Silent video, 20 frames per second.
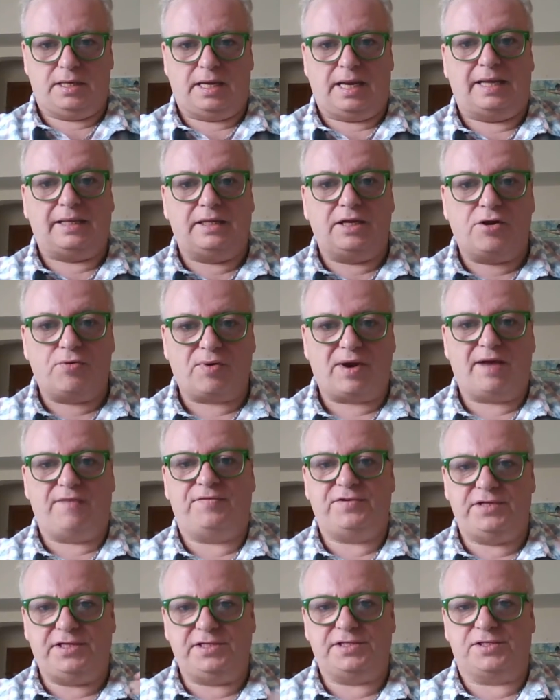and the
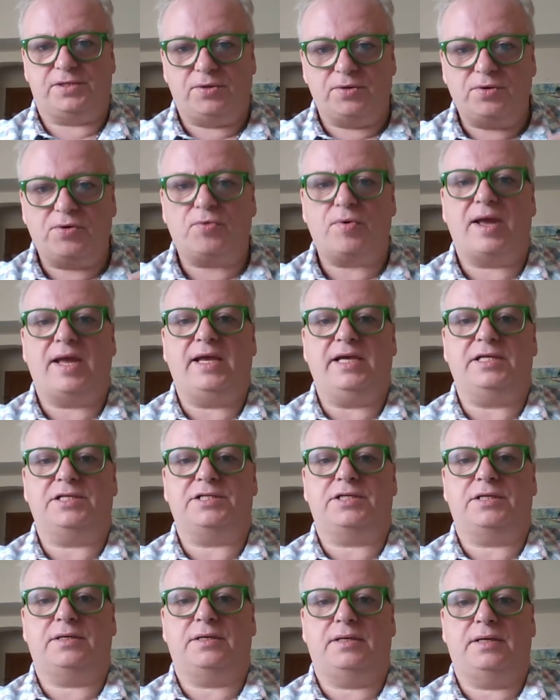gravity so
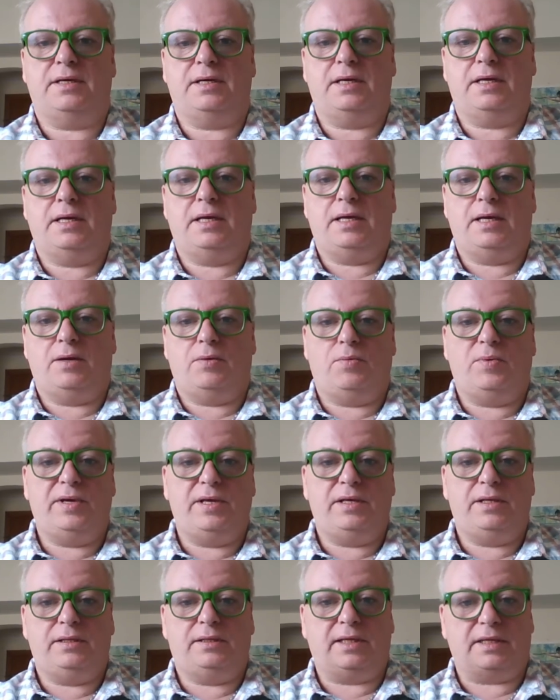great,
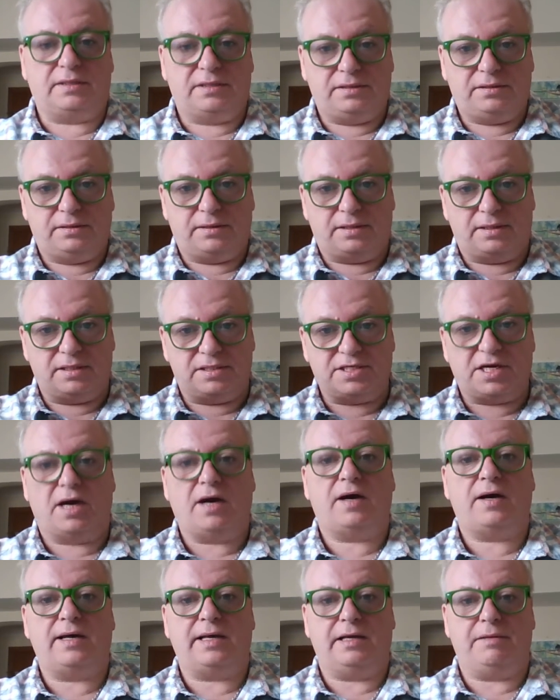that the
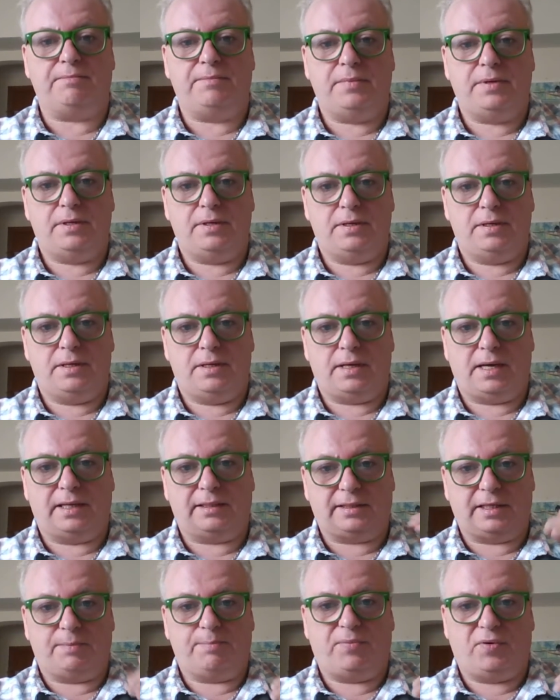time
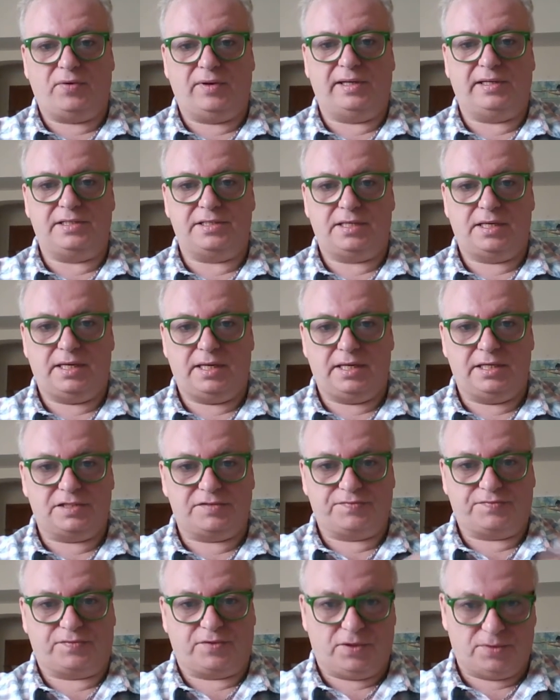at that point is
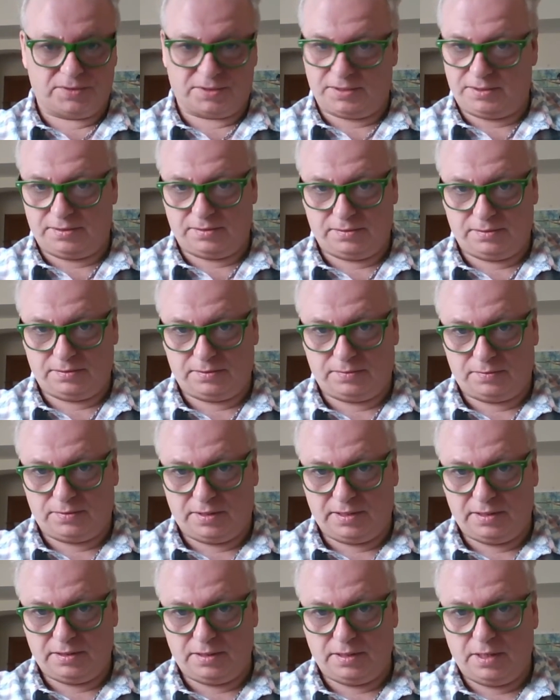frozen,
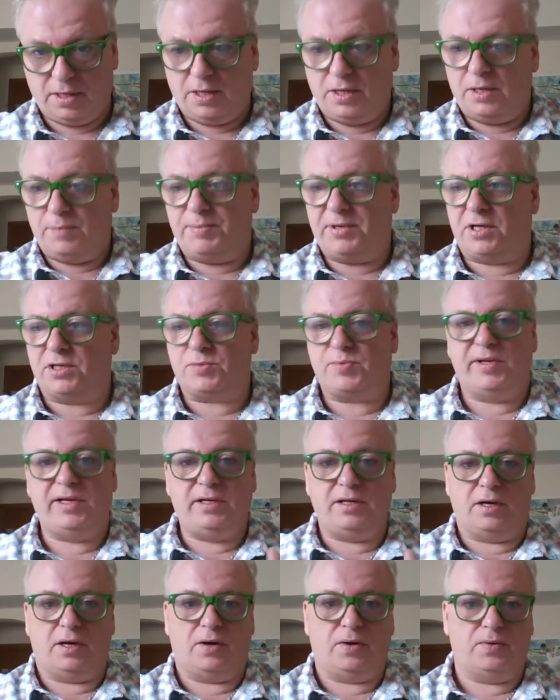right? Because we
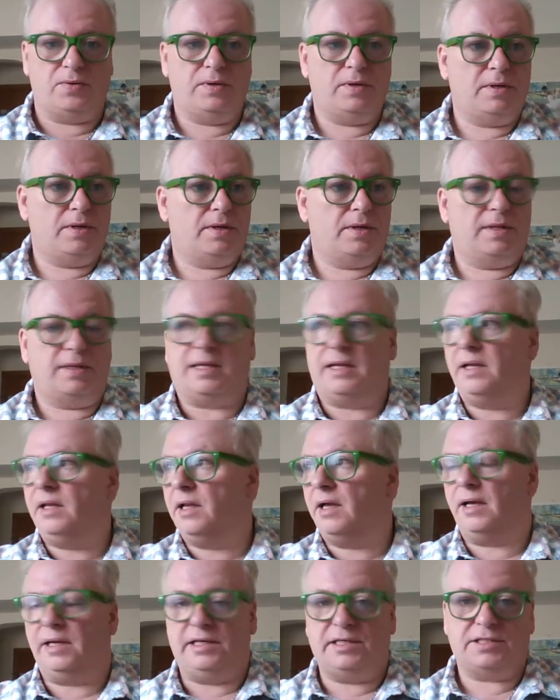know that
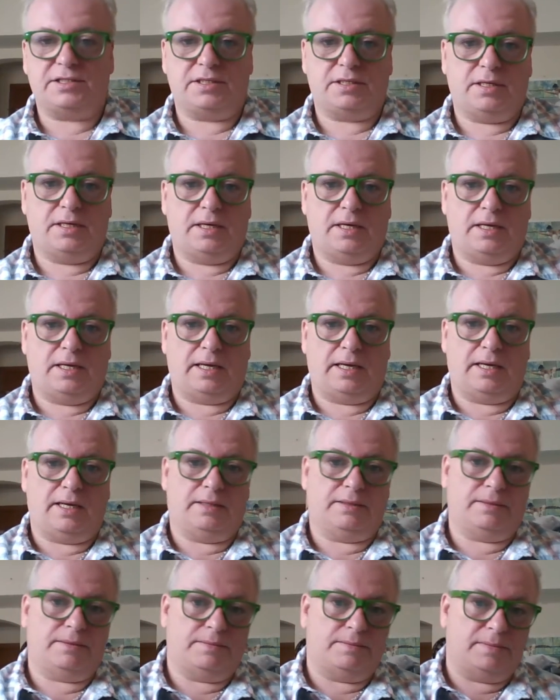light
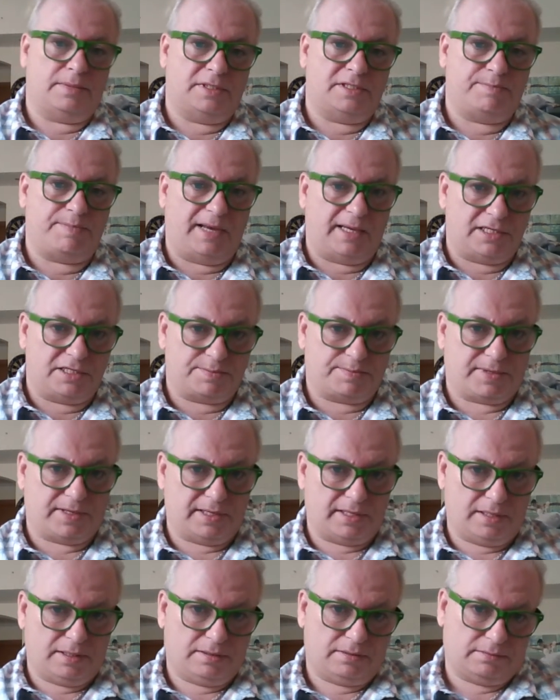is bent
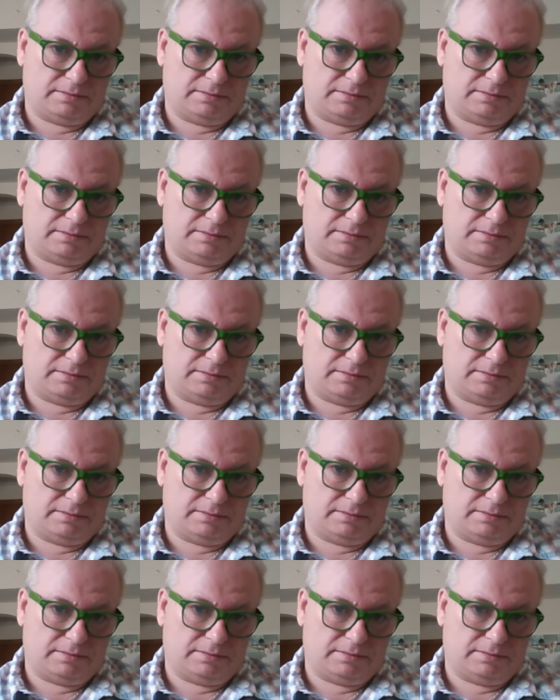by